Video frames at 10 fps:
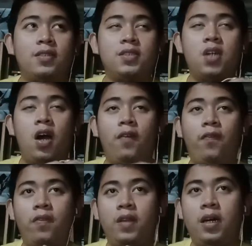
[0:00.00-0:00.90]
So,
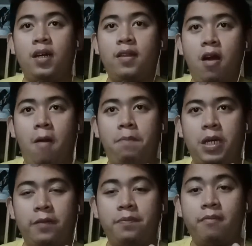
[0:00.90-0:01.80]
another
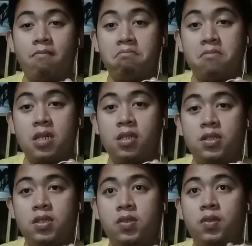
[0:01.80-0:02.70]
nursing
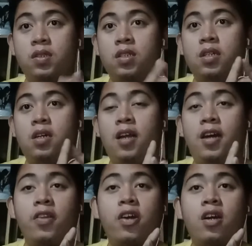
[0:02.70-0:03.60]
diagnosis,
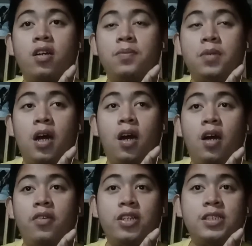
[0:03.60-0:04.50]
risk for
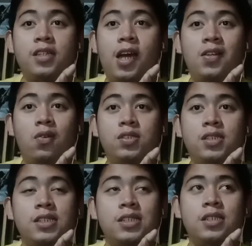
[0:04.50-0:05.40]
infection related
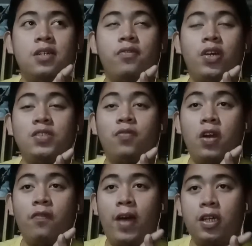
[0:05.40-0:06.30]
to the
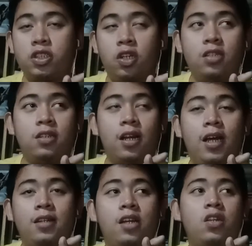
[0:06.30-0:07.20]
lack of
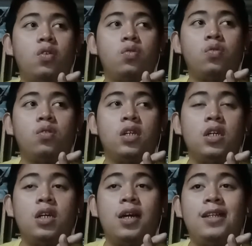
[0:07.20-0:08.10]

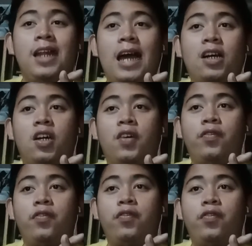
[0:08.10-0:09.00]
understanding
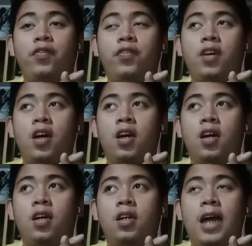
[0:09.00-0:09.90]
about proper
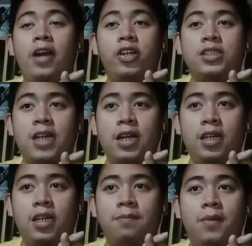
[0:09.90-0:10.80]

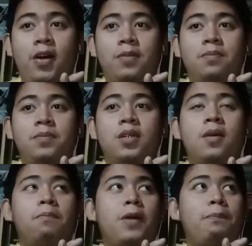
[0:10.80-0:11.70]
infection control
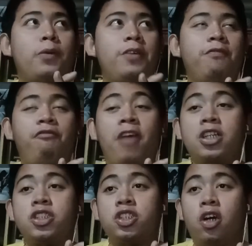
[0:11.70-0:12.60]
measure. So,
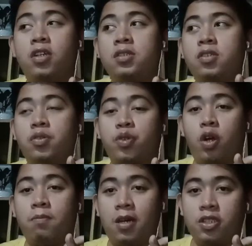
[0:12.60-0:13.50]
it is important